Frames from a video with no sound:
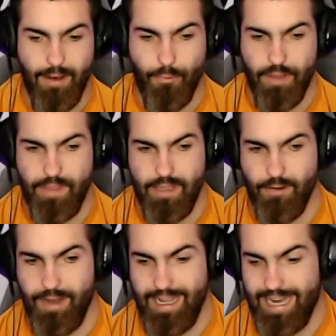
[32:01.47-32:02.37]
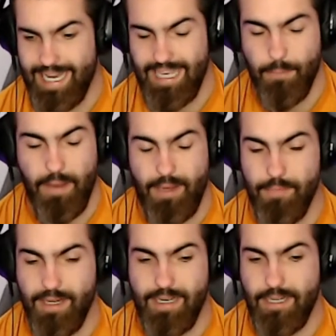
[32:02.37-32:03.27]
with, a guy like
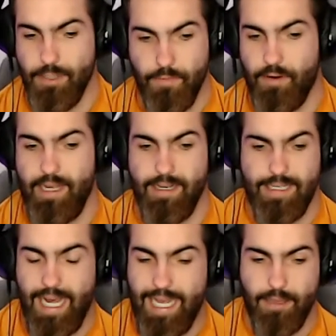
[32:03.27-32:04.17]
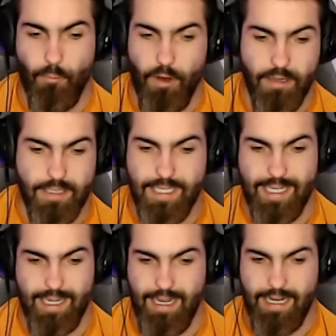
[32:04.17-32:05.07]
Bateman and Duvernay and Tylan Wallace that
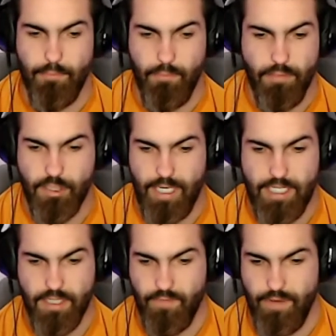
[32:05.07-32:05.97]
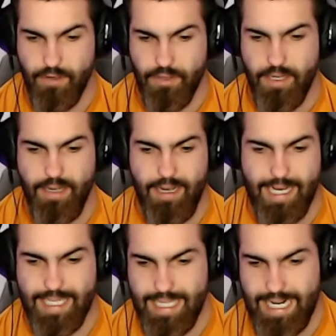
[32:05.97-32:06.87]
can kind of stretch the field. I
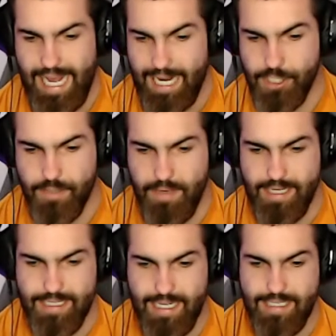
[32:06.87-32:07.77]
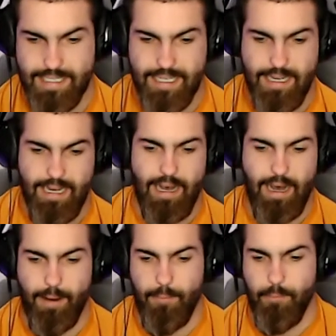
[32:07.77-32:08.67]
think that actually makes sense.
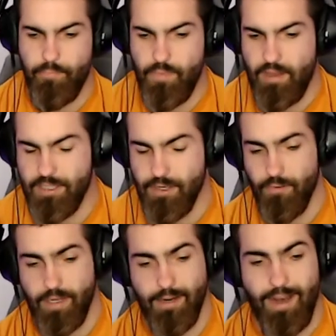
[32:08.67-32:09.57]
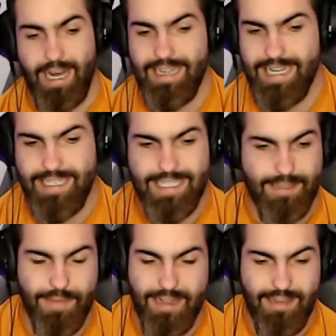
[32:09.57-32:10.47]
So, I'd like to see
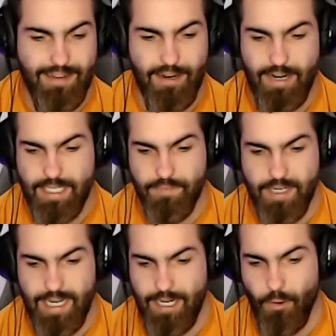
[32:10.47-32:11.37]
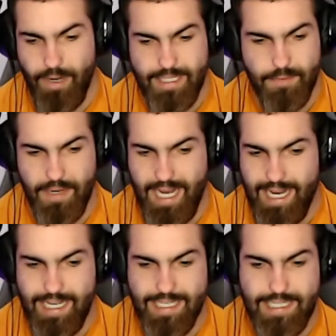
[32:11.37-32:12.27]
them get a little aggressive tonight. Go get some
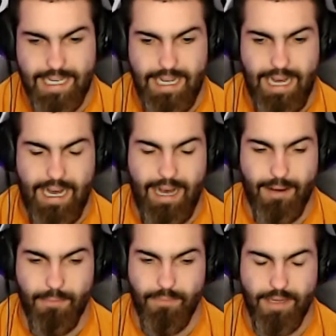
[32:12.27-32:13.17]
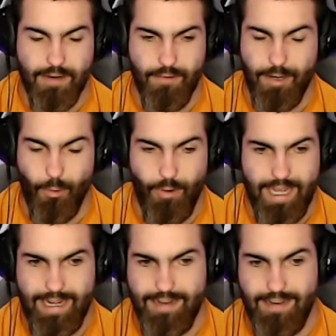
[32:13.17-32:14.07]
guys. Go
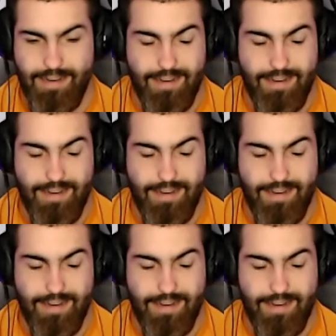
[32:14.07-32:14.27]
get